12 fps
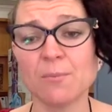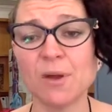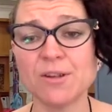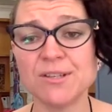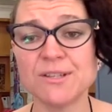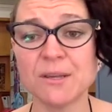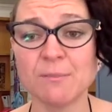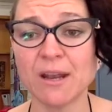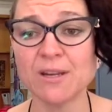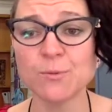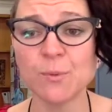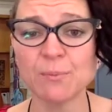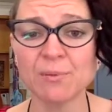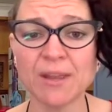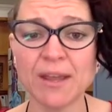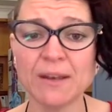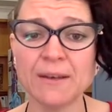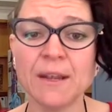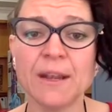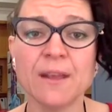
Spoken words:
Emergency Management Plan,